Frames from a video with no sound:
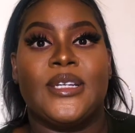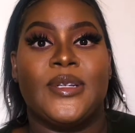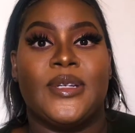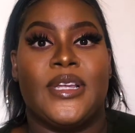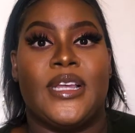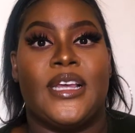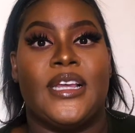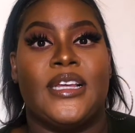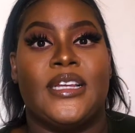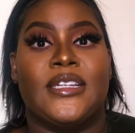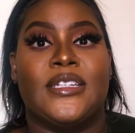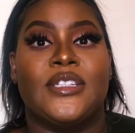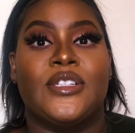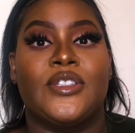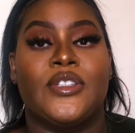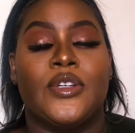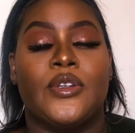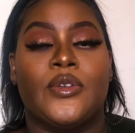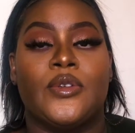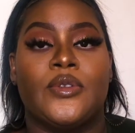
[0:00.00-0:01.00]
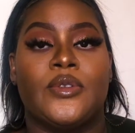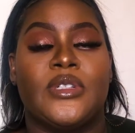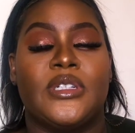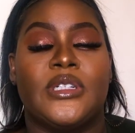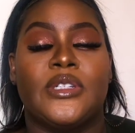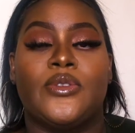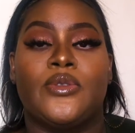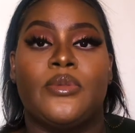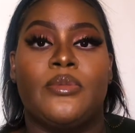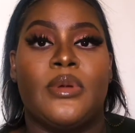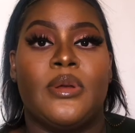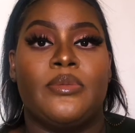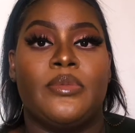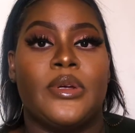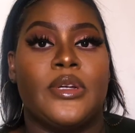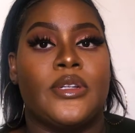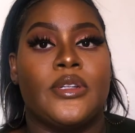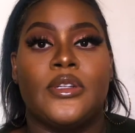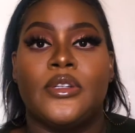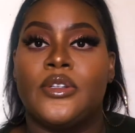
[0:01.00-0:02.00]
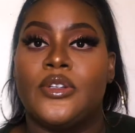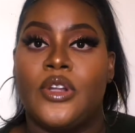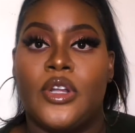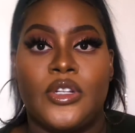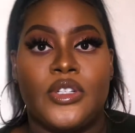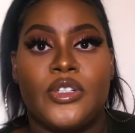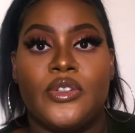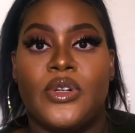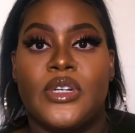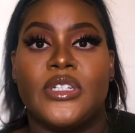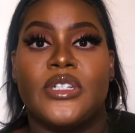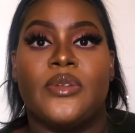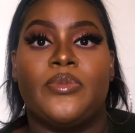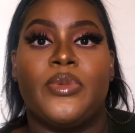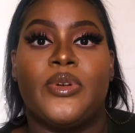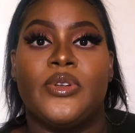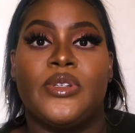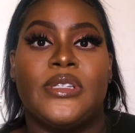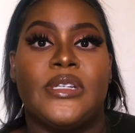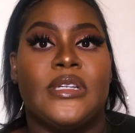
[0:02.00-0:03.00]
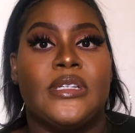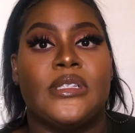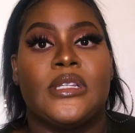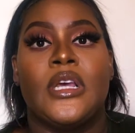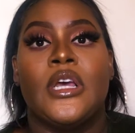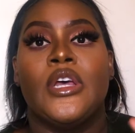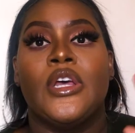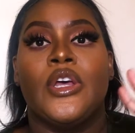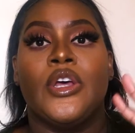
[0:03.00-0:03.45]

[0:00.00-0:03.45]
Okay, so just remember not to rush the process.